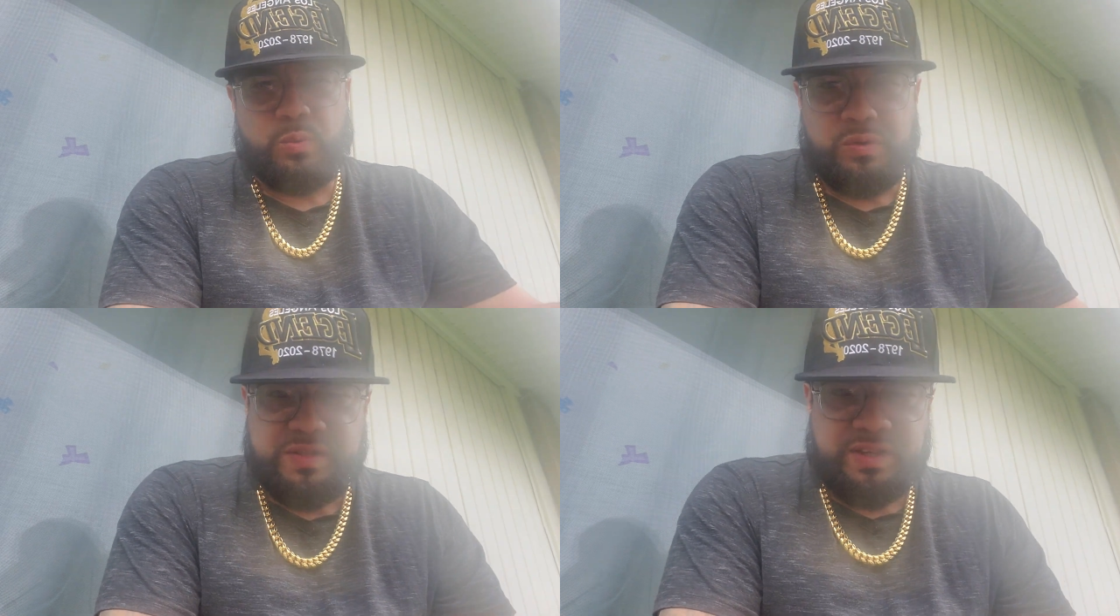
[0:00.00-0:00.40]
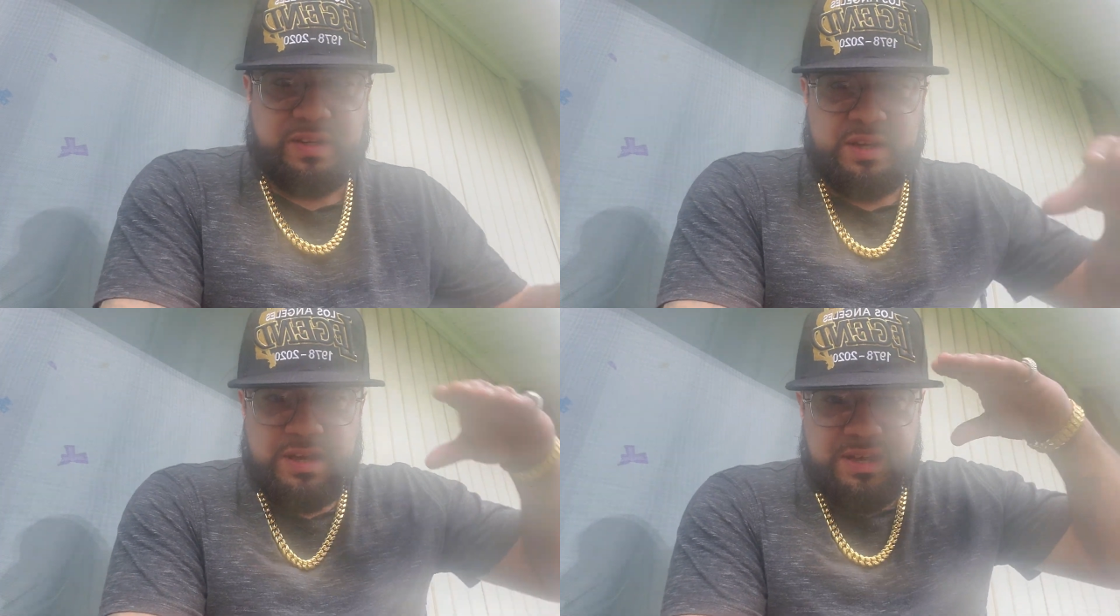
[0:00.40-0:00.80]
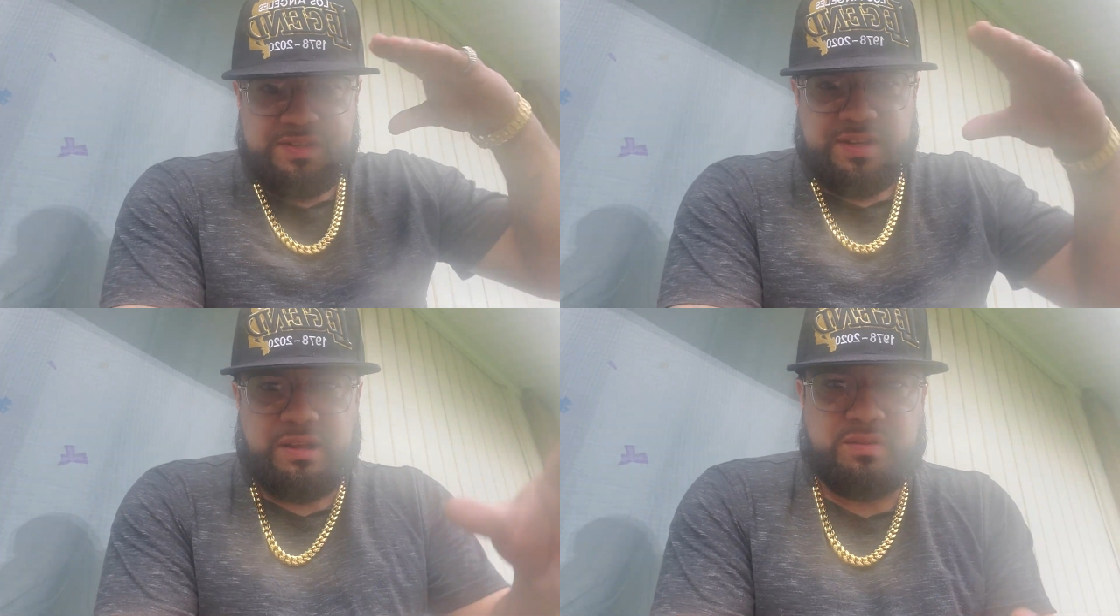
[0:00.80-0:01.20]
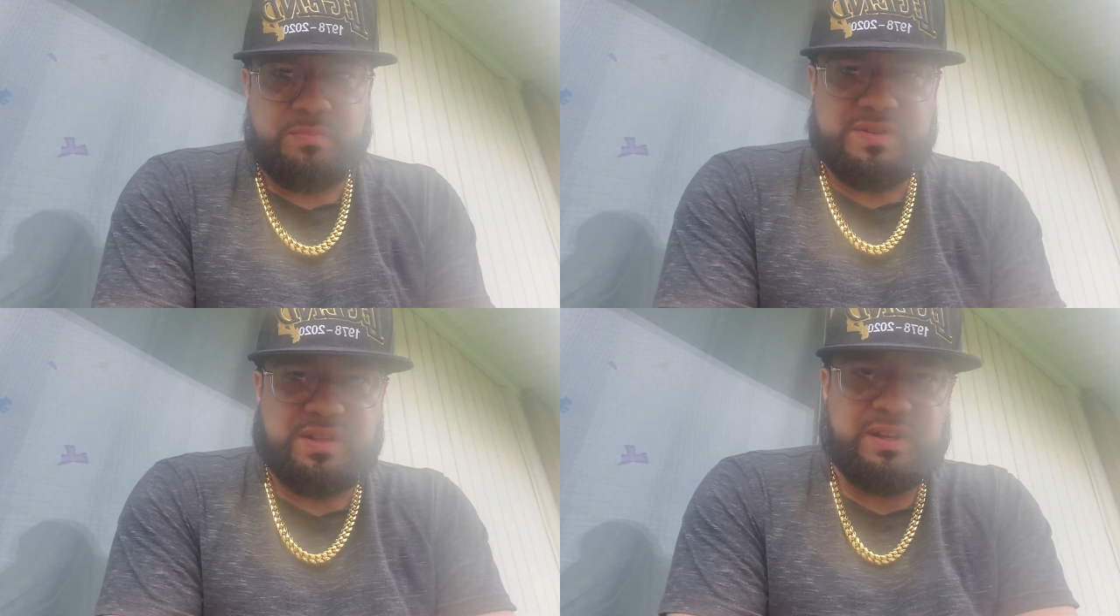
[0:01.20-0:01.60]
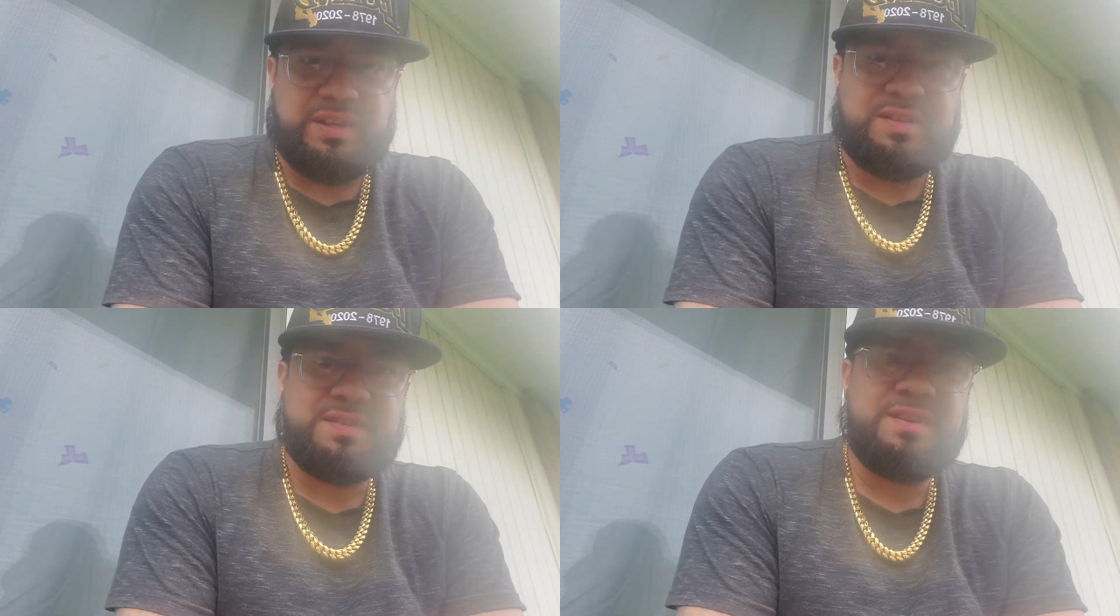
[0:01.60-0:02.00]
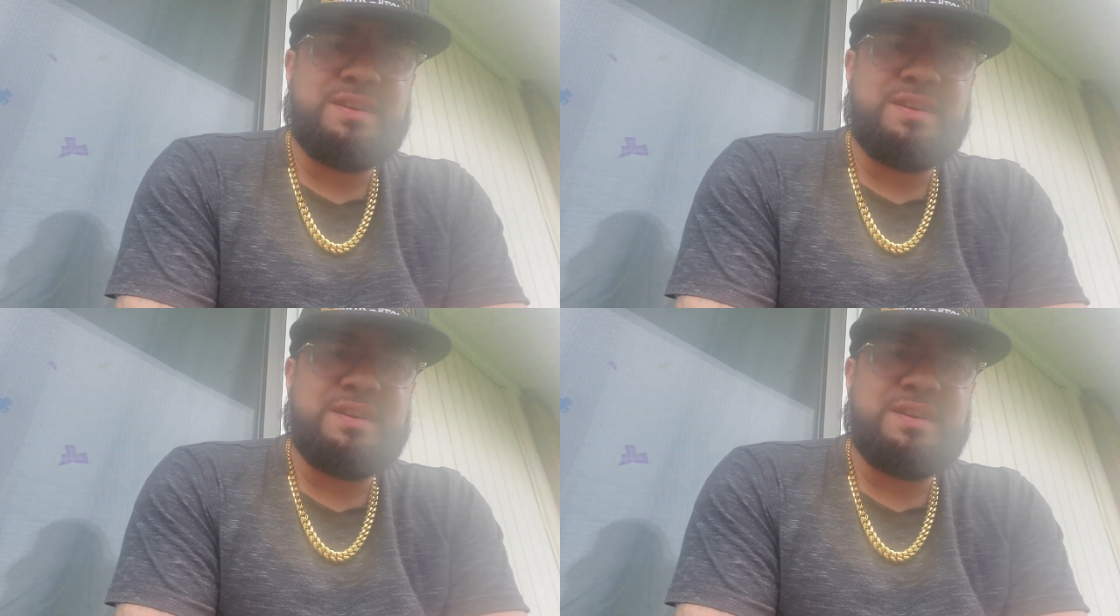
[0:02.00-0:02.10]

Wilson. Shout out to Mr. Lee's.